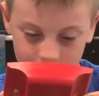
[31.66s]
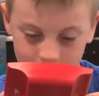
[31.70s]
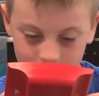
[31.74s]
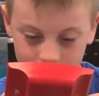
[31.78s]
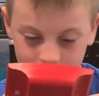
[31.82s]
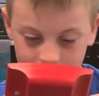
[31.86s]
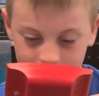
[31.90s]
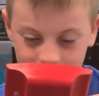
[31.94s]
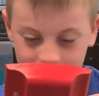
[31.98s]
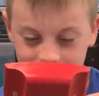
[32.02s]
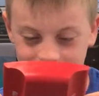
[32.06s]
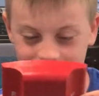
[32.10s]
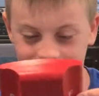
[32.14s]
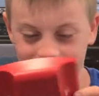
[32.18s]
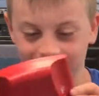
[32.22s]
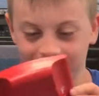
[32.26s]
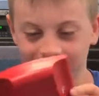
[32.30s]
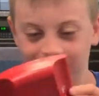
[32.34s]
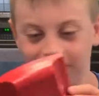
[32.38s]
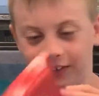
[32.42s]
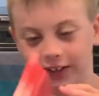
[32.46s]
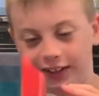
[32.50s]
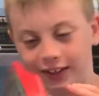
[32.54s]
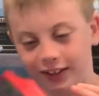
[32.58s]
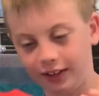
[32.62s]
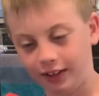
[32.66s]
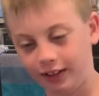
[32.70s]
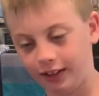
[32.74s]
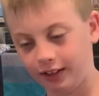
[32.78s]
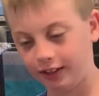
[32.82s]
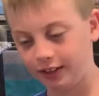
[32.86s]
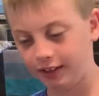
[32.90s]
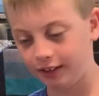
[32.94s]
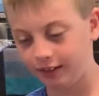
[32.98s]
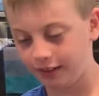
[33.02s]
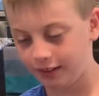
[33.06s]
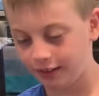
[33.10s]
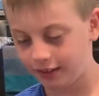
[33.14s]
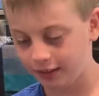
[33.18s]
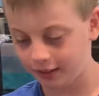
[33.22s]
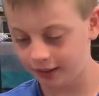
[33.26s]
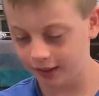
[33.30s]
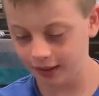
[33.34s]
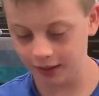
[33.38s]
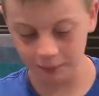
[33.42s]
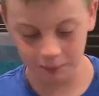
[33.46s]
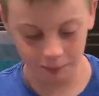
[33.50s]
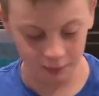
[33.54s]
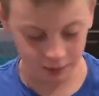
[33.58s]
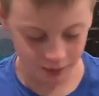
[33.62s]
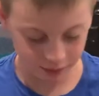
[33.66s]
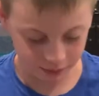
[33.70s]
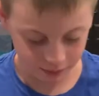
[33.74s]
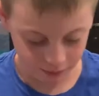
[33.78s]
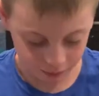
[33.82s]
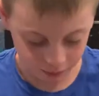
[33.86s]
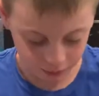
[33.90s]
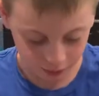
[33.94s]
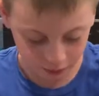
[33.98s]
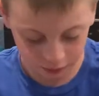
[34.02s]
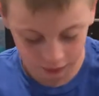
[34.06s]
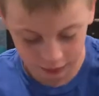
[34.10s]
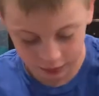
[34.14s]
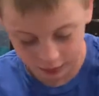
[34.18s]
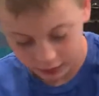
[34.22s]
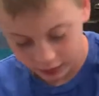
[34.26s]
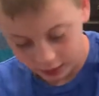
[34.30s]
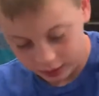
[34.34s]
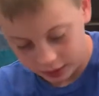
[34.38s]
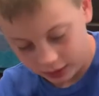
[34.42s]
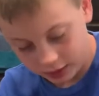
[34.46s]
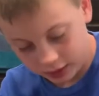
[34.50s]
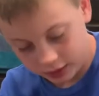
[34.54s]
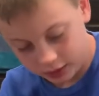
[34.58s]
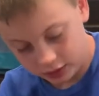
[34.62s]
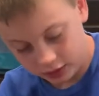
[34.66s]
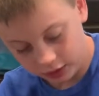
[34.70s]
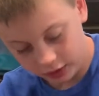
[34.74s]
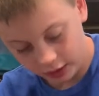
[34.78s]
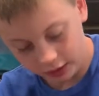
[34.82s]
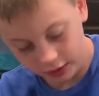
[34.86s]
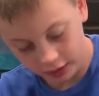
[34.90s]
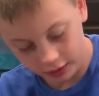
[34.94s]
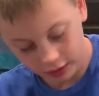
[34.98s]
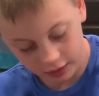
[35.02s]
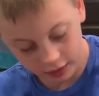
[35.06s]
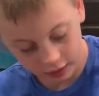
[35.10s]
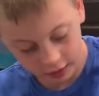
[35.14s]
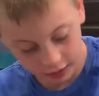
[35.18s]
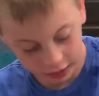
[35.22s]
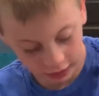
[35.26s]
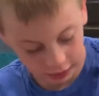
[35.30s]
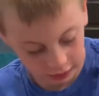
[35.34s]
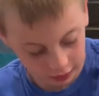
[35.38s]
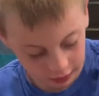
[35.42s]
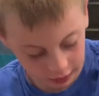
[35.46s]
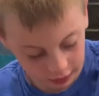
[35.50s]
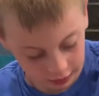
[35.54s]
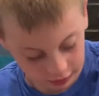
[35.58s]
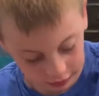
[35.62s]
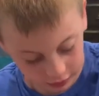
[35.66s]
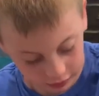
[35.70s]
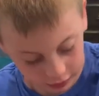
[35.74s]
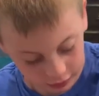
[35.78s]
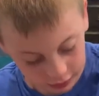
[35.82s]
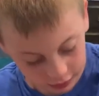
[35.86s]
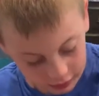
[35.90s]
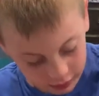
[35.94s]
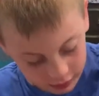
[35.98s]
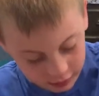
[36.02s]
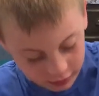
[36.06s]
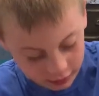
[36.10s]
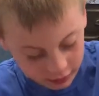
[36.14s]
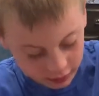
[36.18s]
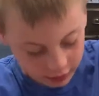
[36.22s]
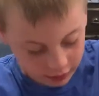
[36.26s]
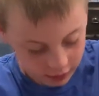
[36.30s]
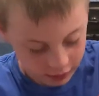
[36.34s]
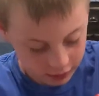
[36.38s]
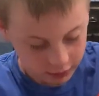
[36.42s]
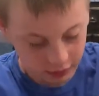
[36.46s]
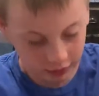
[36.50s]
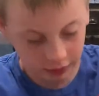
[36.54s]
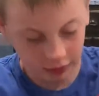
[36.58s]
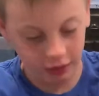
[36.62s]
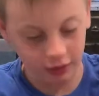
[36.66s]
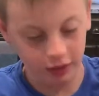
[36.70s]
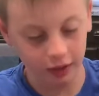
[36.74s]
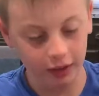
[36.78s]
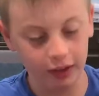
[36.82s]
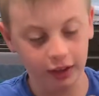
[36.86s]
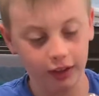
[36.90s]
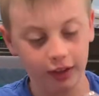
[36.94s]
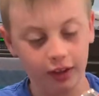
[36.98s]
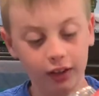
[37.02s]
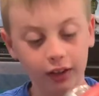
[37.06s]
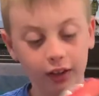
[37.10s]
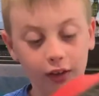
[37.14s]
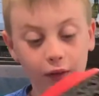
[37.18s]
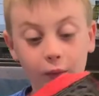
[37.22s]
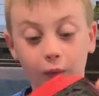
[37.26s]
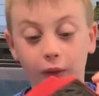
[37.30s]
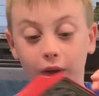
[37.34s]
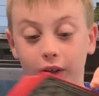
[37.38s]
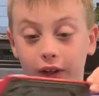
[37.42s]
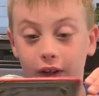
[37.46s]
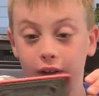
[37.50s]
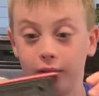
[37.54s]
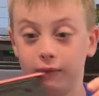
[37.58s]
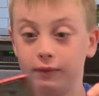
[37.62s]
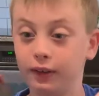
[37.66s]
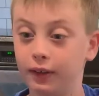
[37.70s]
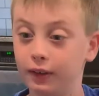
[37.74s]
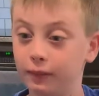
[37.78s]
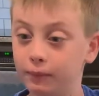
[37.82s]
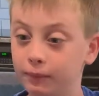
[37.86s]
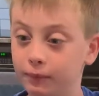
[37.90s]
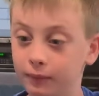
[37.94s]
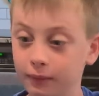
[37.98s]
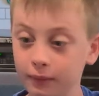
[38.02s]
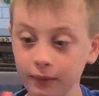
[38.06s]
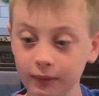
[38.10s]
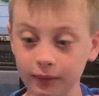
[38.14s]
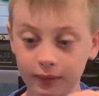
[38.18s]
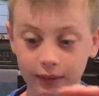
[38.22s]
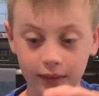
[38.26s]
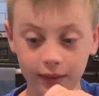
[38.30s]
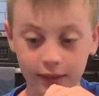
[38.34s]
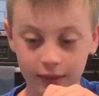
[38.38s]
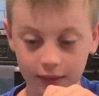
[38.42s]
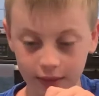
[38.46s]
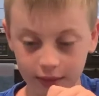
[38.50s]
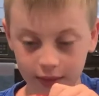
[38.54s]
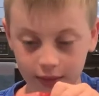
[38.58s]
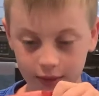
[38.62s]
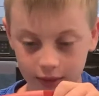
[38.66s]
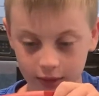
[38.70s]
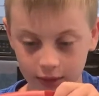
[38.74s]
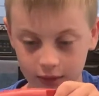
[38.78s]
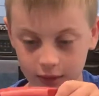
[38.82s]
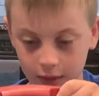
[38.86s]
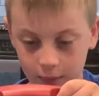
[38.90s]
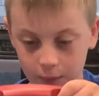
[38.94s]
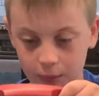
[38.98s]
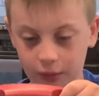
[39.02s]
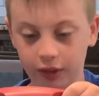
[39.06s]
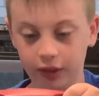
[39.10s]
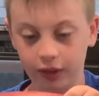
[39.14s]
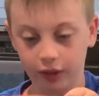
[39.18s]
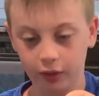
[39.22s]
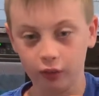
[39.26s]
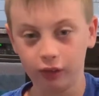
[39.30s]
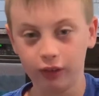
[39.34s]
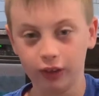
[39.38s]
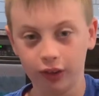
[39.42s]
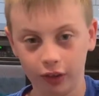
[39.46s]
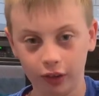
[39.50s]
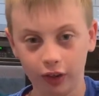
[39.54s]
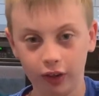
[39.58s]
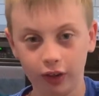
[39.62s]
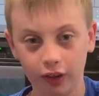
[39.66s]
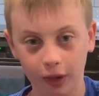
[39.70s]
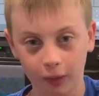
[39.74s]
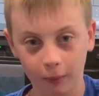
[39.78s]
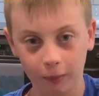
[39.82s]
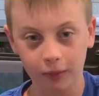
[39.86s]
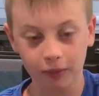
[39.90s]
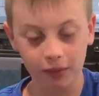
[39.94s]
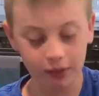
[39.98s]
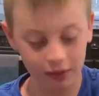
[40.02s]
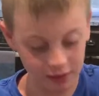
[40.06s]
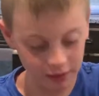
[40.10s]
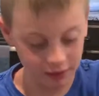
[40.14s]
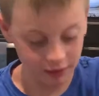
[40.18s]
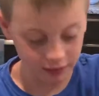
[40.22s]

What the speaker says: I couldn't find the name, but we'll check into that later. Looks like another one of them. They're pretty cool alarms.